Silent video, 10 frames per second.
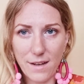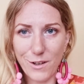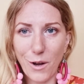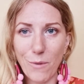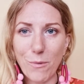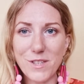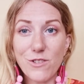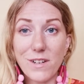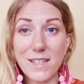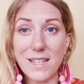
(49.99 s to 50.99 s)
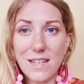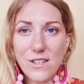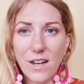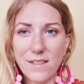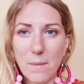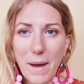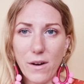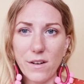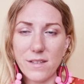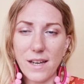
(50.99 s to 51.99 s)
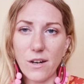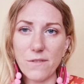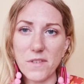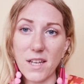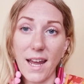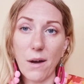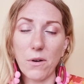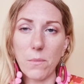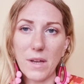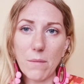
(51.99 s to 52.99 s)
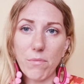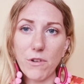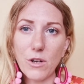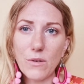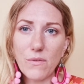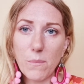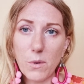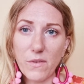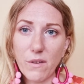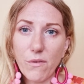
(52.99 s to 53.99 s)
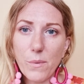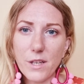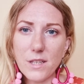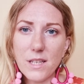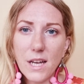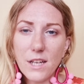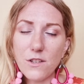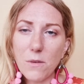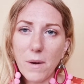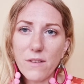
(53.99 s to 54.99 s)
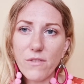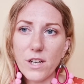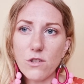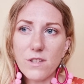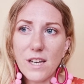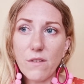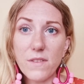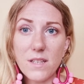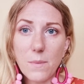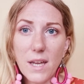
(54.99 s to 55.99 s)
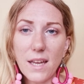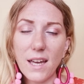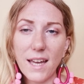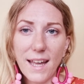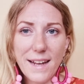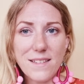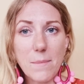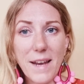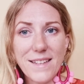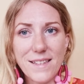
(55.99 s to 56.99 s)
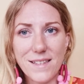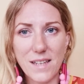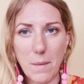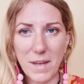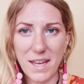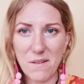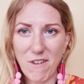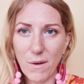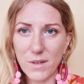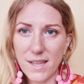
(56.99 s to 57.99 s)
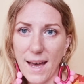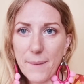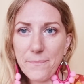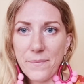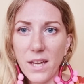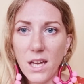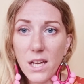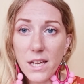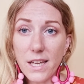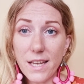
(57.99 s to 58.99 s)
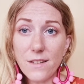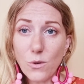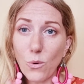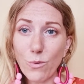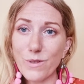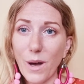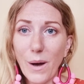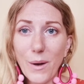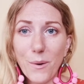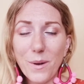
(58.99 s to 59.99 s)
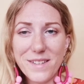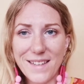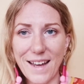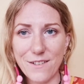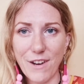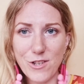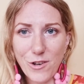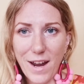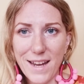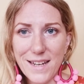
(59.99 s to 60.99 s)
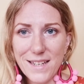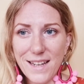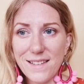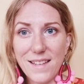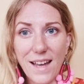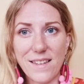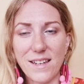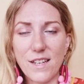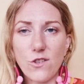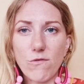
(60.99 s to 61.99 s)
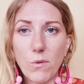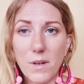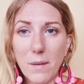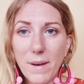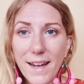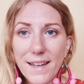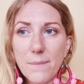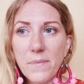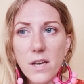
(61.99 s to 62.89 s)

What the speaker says: You know, what was it trying to teach us about ourselves and how can we improve moving forwards? So you might find yourself this week getting some lessons coming in around that. It is also Saturn retrograde, and Saturn is your ruling planet.